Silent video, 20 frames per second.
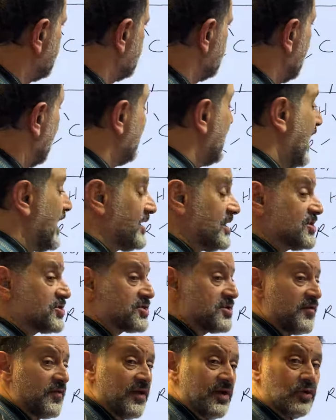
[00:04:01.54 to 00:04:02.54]
And that
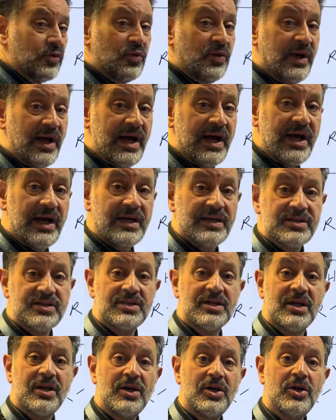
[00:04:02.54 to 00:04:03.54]
is referred to
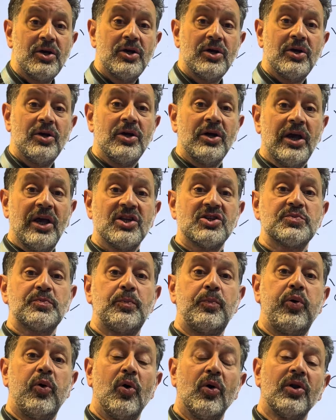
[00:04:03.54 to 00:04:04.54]
as its
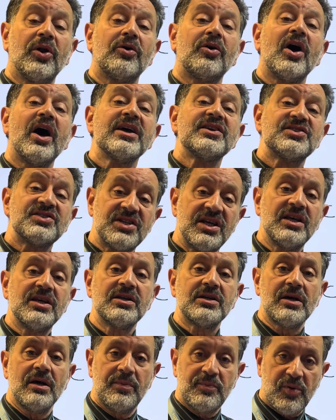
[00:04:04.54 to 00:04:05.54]

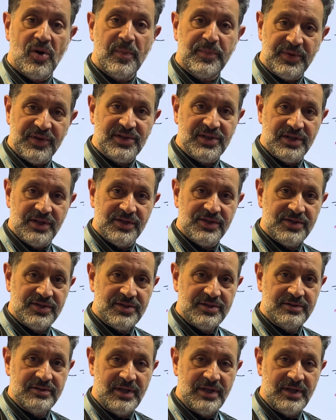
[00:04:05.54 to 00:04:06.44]
polarizing properties.